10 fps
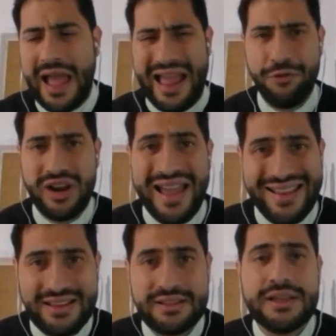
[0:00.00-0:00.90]

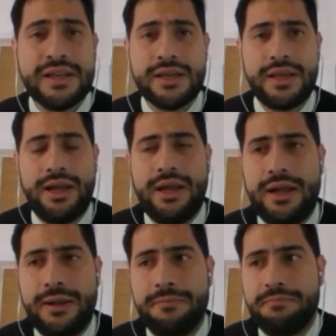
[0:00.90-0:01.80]
online
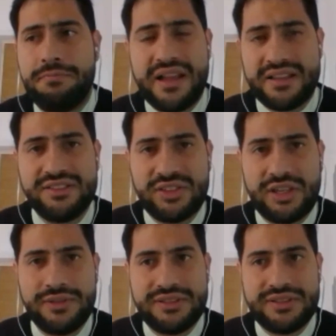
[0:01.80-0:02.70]
banking
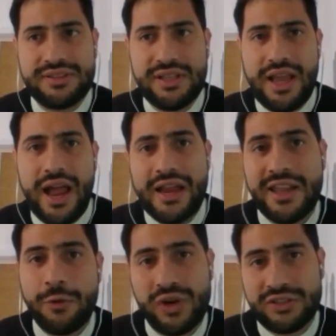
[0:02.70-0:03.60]
services, and
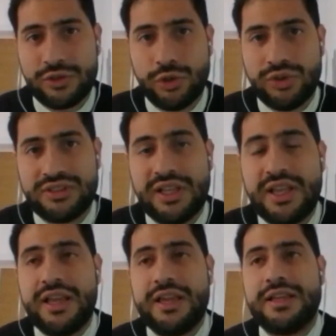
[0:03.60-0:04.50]
they were excluded?
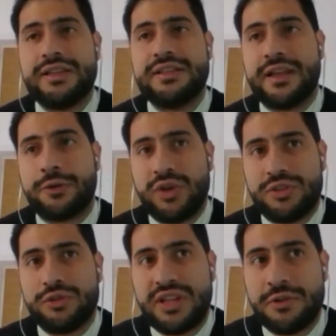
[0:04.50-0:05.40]
The
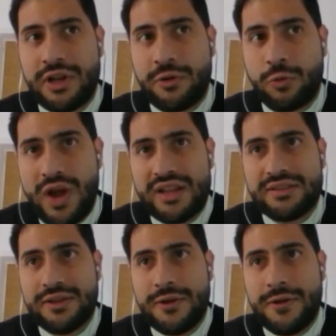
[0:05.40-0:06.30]
question then there
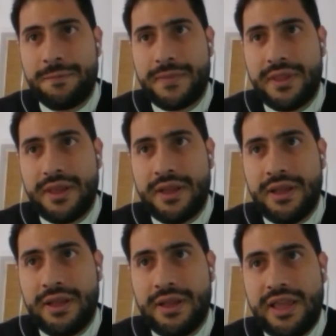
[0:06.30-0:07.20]
was,
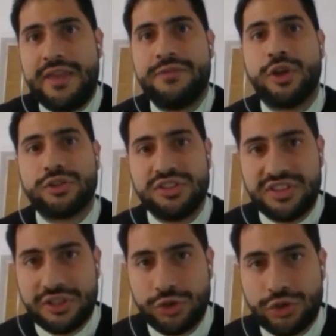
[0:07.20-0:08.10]
if those
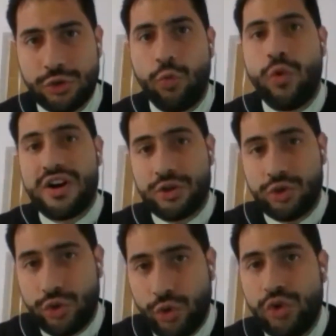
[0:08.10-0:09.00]
institutions were
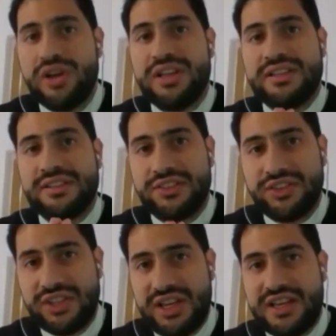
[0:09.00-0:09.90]
truly
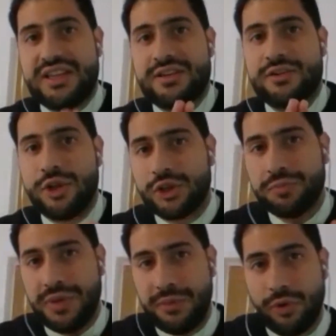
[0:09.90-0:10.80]
seeking those
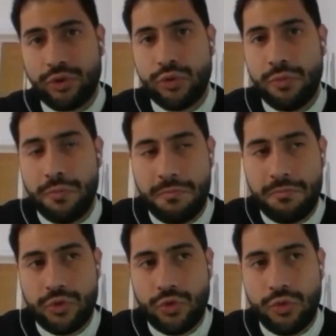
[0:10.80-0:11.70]
people
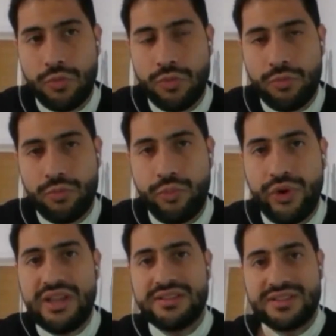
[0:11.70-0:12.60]
to
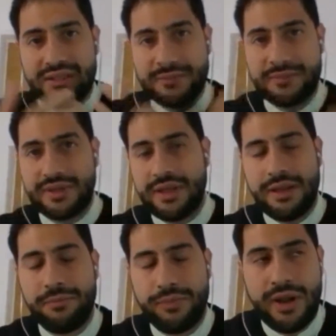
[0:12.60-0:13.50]
bring them
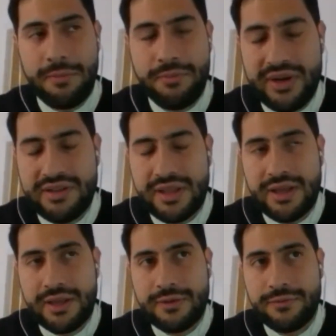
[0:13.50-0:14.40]

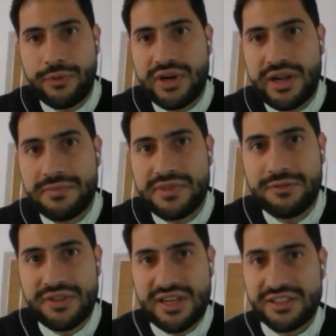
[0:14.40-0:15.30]
for them the
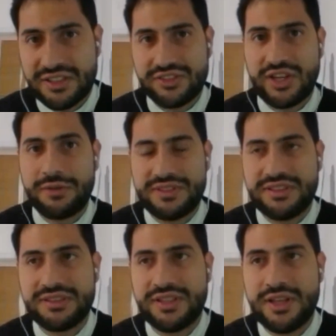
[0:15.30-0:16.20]
financial
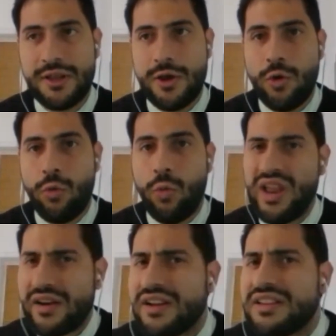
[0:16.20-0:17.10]
services,
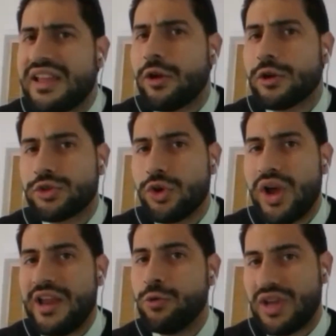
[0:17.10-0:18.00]
why aren't they also
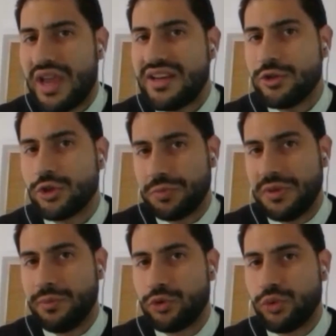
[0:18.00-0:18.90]
educating those
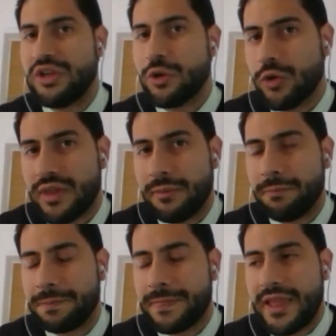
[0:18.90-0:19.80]
people to include them?
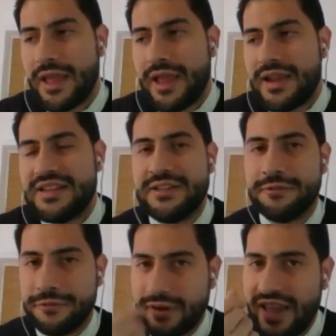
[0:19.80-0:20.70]
The
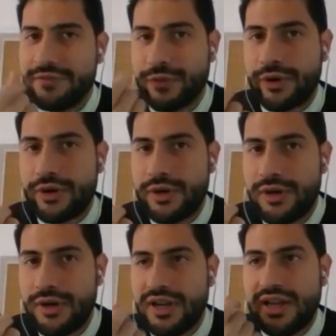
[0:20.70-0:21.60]
flavor
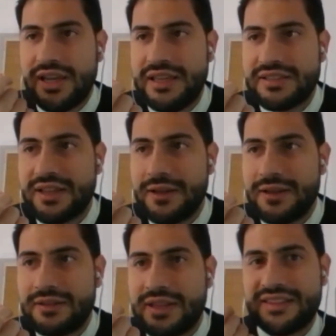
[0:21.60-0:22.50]
is
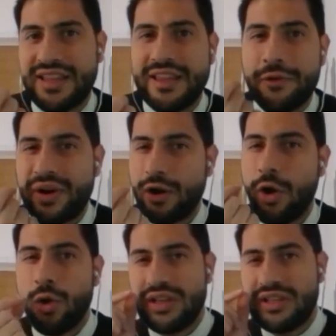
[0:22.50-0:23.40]
that they are
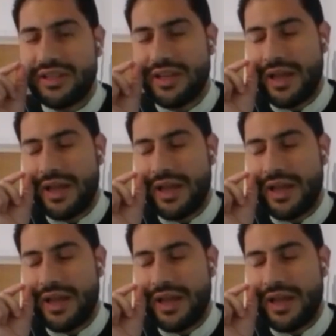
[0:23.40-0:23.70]
only